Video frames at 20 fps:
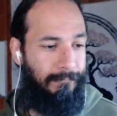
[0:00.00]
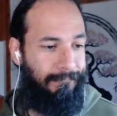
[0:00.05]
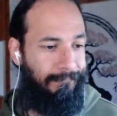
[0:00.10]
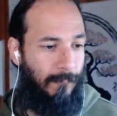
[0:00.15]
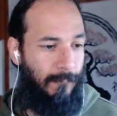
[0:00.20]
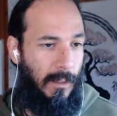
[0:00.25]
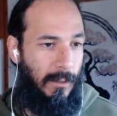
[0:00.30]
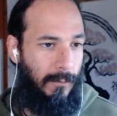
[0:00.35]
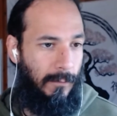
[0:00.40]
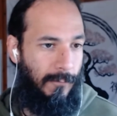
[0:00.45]

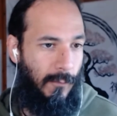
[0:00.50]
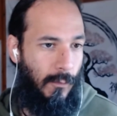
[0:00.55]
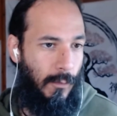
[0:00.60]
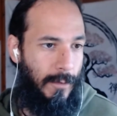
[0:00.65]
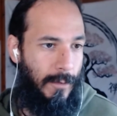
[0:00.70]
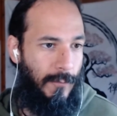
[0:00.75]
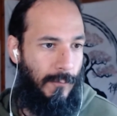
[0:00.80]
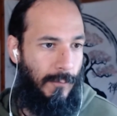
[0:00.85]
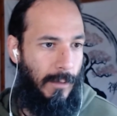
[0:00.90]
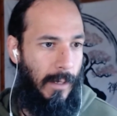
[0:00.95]
well, of
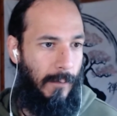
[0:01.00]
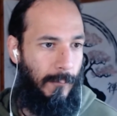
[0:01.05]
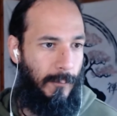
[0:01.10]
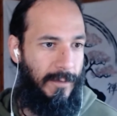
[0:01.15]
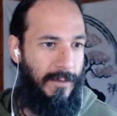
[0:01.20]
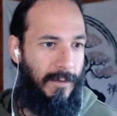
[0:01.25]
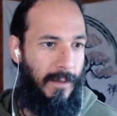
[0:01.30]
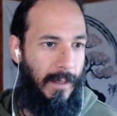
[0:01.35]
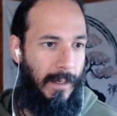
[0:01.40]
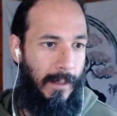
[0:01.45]
course, Ra would
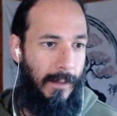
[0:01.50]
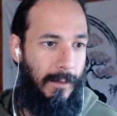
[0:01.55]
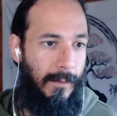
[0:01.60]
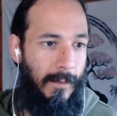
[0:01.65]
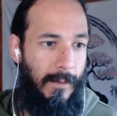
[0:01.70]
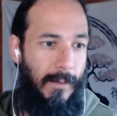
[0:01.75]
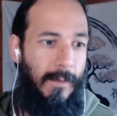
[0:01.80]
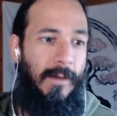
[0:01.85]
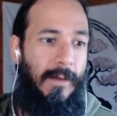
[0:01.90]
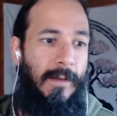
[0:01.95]
say,
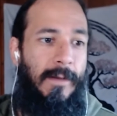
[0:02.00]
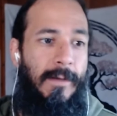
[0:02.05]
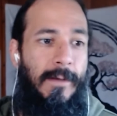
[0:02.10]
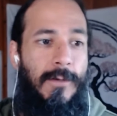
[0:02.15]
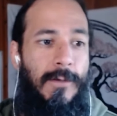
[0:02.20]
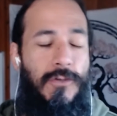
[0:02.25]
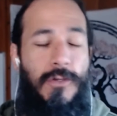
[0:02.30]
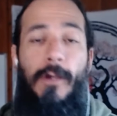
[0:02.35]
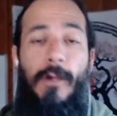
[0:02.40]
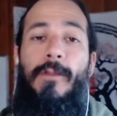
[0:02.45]

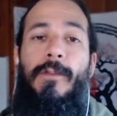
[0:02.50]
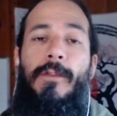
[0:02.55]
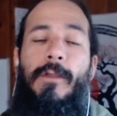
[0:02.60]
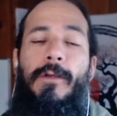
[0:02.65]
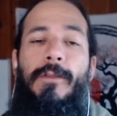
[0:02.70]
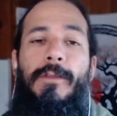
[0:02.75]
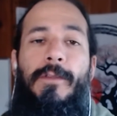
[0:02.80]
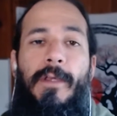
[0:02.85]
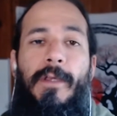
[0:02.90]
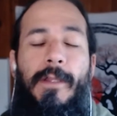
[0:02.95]
just
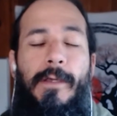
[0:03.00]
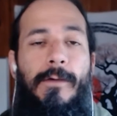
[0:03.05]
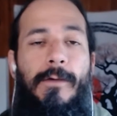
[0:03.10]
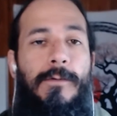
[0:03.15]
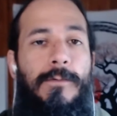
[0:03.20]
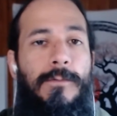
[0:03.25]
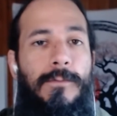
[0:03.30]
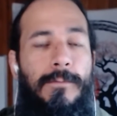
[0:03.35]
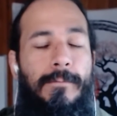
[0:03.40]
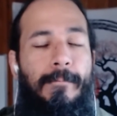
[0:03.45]

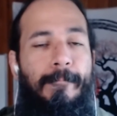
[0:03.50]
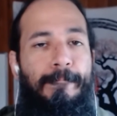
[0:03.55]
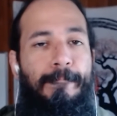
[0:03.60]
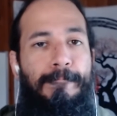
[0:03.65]
continue.